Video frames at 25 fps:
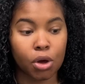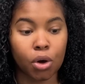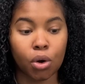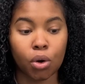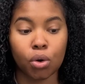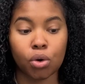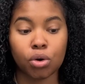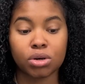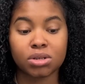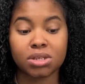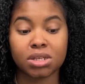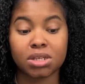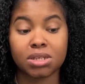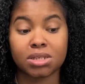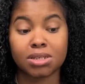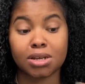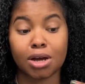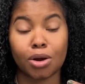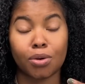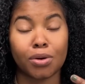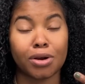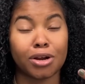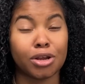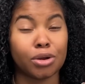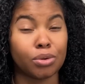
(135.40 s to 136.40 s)
or since it's
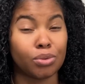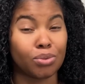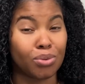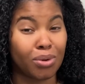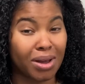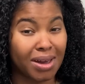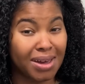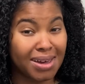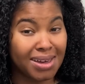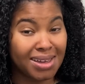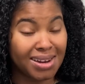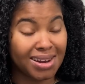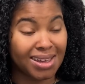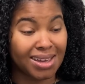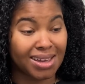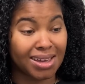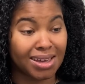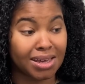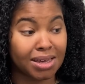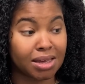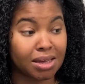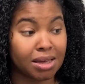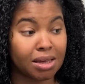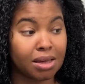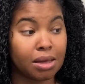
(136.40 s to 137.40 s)
already
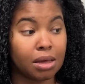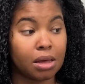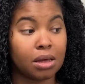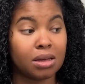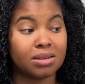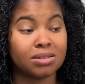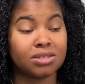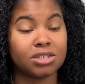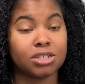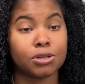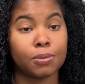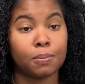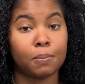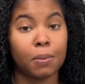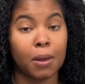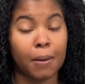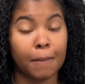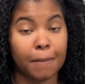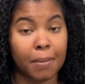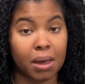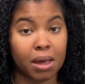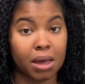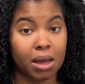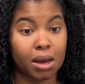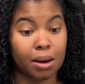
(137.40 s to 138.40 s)
raining, just pin
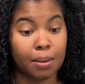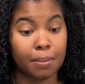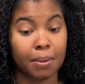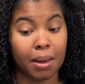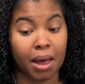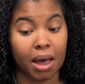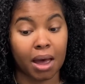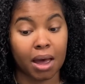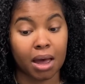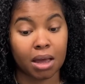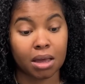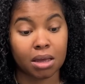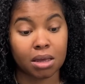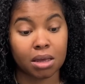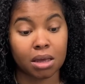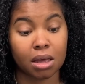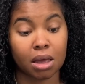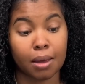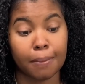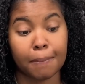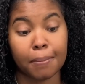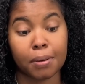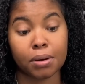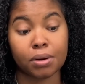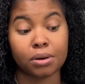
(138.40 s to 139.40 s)
my hair back
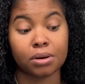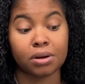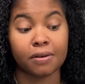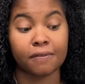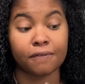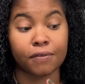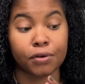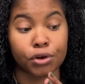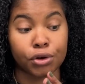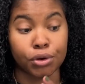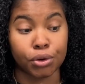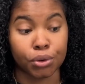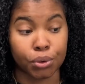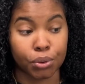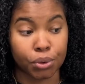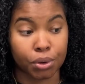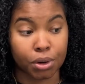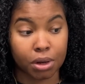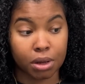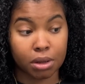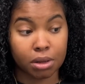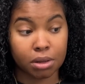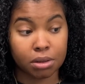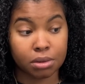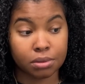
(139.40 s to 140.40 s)
and put on a
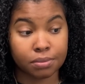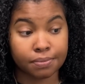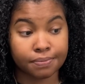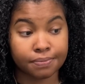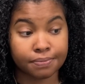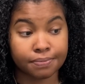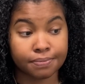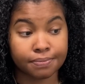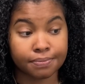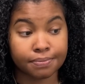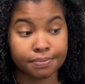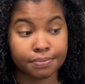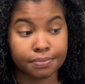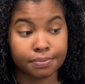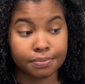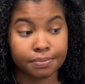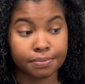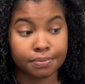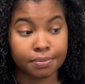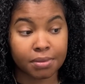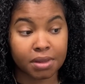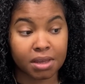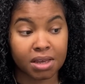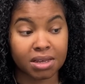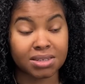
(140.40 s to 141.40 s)
fedora.
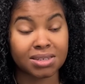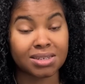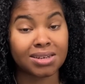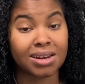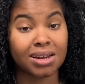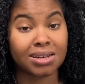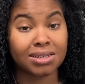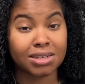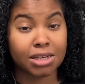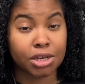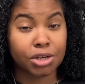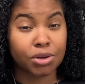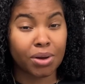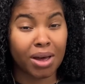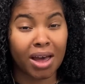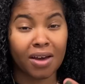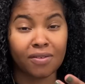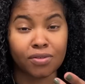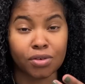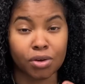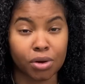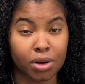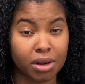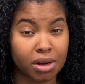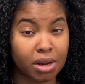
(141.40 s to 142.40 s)
Cause did I tell you I have
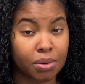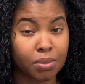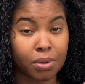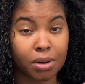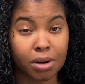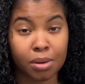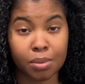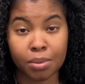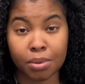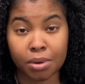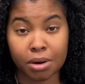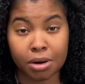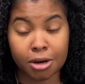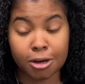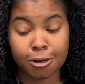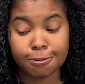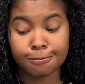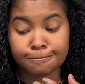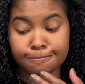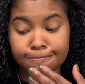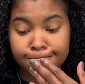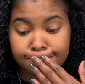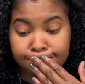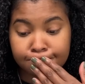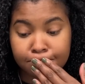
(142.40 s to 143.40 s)
no idea what I'm wearing?
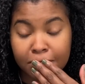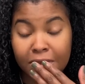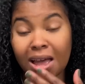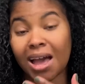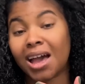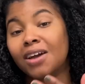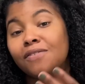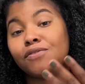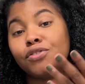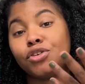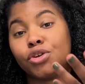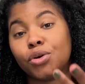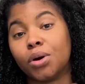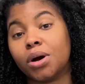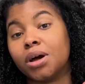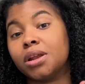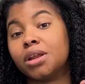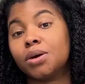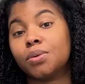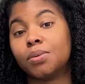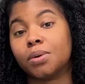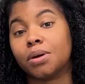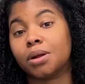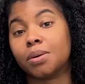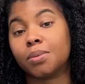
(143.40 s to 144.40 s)
I have no idea
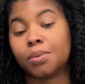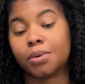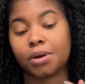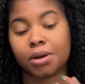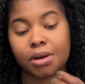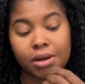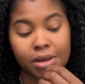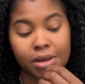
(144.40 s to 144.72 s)
what I'm wearing.